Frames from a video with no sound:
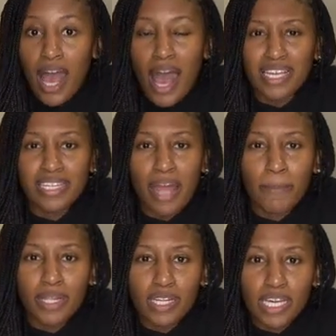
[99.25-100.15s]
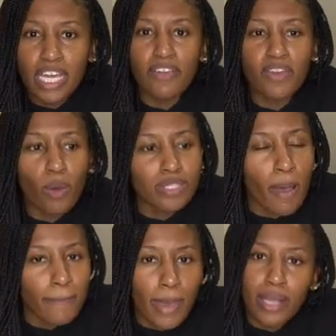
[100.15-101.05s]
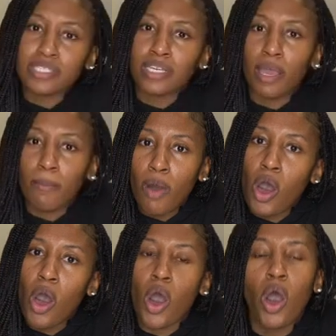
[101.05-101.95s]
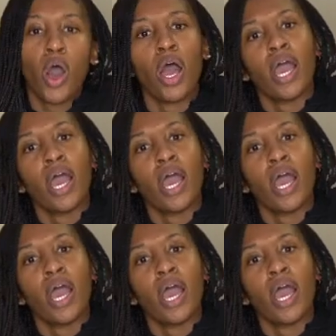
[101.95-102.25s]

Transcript: I could not believe it was a Mexican mall